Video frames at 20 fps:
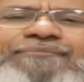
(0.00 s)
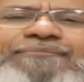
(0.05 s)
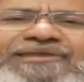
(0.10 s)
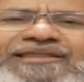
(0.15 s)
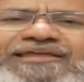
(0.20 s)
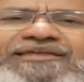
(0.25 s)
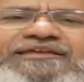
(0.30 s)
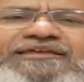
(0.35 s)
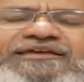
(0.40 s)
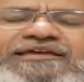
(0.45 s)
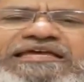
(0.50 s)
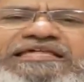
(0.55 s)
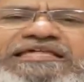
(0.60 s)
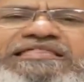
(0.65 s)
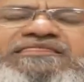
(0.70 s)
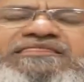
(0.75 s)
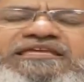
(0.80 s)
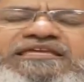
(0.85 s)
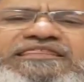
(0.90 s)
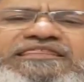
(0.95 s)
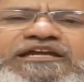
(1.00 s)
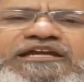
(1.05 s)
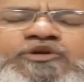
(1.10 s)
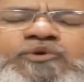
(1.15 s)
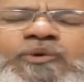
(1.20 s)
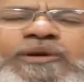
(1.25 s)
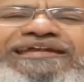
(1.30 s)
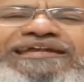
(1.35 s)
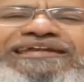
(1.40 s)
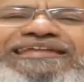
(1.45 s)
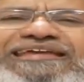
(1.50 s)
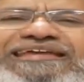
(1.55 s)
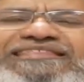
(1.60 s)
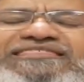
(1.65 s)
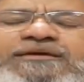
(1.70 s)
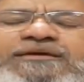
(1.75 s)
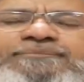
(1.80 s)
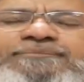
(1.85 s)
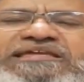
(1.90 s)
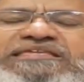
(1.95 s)
Gambling is the
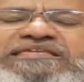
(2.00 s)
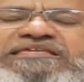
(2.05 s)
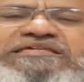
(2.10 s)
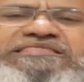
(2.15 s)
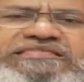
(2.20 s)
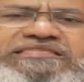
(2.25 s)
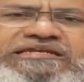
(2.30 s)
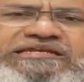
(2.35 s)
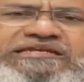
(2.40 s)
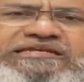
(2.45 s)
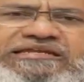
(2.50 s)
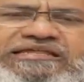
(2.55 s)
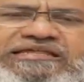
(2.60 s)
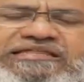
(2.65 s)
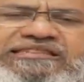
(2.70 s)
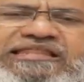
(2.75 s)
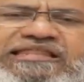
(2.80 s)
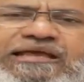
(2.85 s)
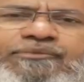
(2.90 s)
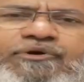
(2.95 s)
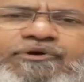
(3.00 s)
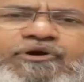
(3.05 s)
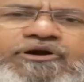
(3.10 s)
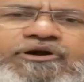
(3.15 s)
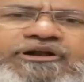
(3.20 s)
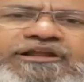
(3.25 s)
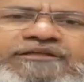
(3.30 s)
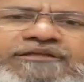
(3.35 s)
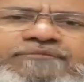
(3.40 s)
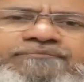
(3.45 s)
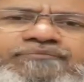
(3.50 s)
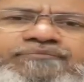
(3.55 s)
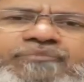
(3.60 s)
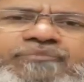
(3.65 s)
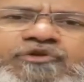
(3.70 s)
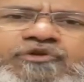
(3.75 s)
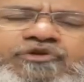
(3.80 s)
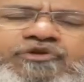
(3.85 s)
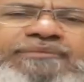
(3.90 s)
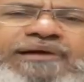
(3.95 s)
20th major sin in Islam according
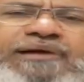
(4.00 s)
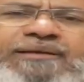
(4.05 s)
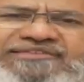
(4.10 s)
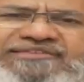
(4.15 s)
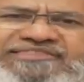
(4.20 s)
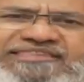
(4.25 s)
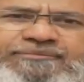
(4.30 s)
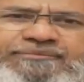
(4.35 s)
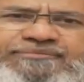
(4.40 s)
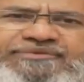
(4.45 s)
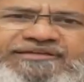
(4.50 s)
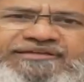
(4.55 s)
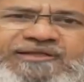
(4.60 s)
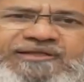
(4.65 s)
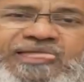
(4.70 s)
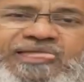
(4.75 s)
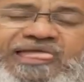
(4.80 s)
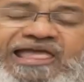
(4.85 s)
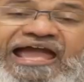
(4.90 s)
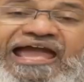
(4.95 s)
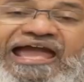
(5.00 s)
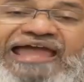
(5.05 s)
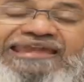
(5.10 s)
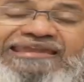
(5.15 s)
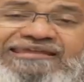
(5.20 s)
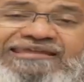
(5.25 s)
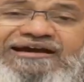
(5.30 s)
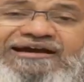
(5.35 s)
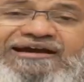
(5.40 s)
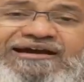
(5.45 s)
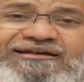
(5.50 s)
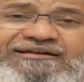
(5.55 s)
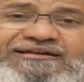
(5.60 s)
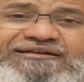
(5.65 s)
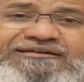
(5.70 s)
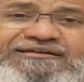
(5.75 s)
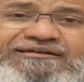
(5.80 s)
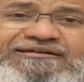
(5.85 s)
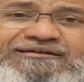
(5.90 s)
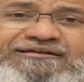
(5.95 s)
to Imam Adh-Dhahabi. And
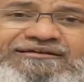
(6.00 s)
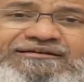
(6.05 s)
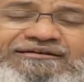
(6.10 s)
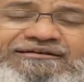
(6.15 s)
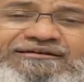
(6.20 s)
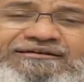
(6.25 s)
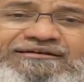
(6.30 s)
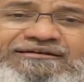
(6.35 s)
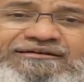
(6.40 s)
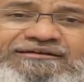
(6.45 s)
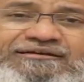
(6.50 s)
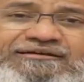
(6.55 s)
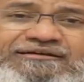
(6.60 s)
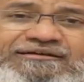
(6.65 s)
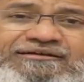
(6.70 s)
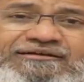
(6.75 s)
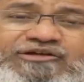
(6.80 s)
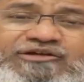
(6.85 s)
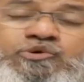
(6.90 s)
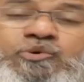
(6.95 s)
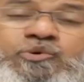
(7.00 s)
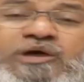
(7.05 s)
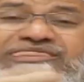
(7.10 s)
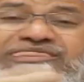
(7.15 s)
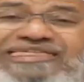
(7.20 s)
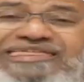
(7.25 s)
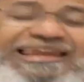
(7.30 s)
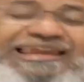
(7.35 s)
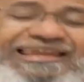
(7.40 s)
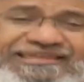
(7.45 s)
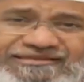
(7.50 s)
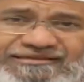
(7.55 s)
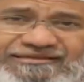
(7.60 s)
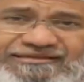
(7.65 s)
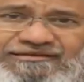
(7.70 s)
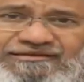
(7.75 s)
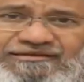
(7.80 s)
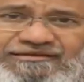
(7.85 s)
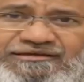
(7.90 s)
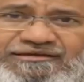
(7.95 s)
here, you are
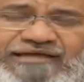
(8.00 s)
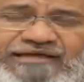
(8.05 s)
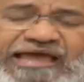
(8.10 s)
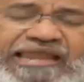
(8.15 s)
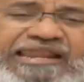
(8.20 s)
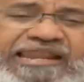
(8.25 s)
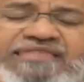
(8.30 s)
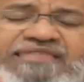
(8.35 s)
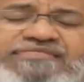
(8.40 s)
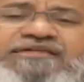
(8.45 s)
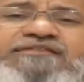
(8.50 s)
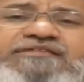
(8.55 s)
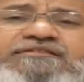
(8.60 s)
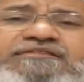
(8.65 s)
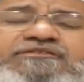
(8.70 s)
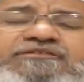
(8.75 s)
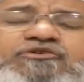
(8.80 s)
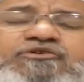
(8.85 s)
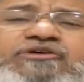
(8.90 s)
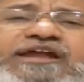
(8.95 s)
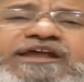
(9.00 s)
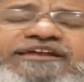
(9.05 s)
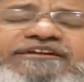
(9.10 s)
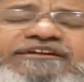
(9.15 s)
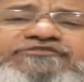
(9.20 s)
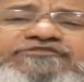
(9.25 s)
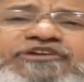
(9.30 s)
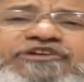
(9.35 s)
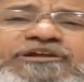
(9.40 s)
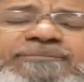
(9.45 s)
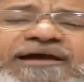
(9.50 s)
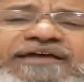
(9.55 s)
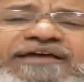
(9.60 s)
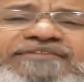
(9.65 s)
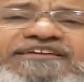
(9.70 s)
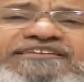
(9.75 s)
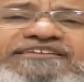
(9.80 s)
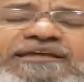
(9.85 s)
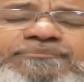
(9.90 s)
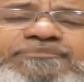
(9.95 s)
selling. Allah says in the Quran in Surah
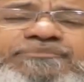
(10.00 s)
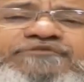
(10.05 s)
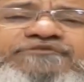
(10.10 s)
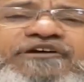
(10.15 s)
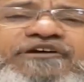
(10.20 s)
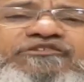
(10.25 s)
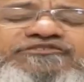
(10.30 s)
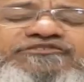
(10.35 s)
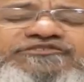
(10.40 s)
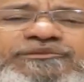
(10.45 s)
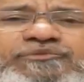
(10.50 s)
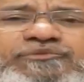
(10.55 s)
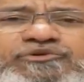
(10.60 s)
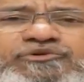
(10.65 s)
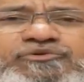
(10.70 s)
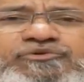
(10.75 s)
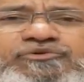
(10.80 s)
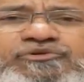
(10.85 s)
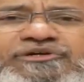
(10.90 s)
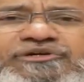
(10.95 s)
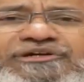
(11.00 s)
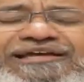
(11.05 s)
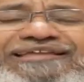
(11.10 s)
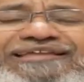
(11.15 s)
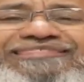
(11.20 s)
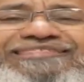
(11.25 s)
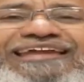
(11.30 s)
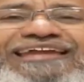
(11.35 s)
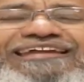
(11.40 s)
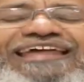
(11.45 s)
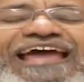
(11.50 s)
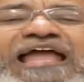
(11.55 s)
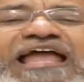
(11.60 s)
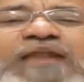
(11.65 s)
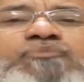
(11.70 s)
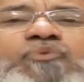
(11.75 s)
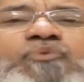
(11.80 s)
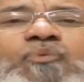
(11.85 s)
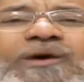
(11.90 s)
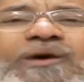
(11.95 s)
Maida chapter 5 verse number 2 that
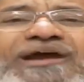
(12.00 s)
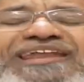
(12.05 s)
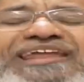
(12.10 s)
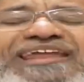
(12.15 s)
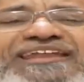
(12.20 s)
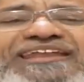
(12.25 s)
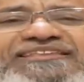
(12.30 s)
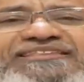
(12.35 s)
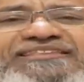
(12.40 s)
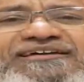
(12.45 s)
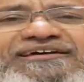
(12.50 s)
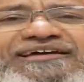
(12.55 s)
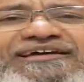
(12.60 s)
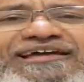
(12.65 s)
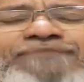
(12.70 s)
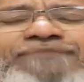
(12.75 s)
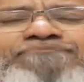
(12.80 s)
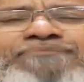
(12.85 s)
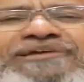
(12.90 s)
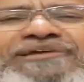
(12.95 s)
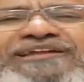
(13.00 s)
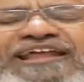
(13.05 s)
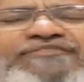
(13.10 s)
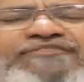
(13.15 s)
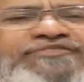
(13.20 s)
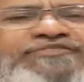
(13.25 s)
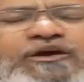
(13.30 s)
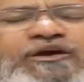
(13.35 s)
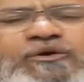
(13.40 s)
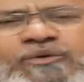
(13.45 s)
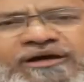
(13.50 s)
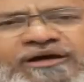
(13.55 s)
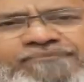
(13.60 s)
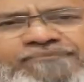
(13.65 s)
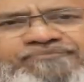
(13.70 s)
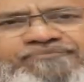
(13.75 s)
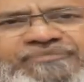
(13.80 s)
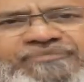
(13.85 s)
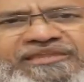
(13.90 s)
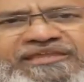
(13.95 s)
help one another in bir and
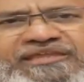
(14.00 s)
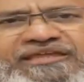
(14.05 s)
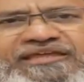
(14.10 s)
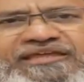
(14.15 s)
taqwa,